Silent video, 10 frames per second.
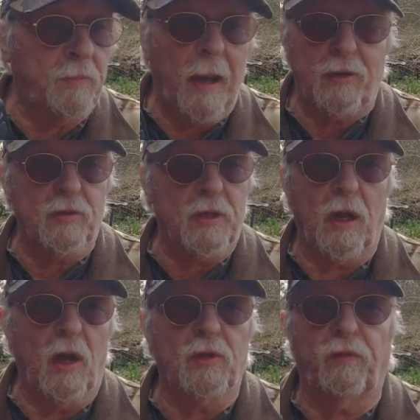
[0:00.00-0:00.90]
these batteries
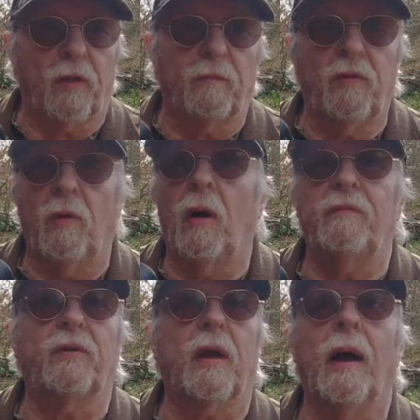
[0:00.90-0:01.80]
last for, for
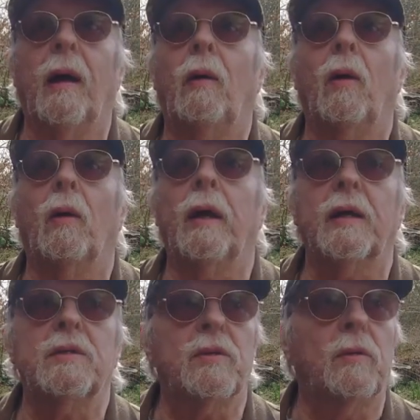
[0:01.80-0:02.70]
I forget how long
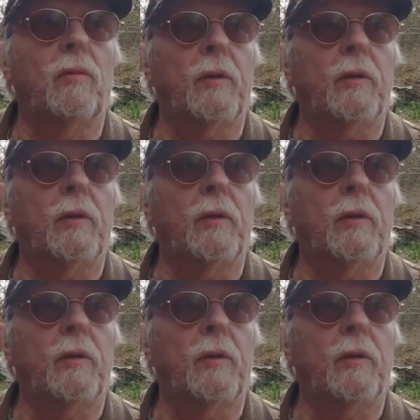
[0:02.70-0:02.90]
it is,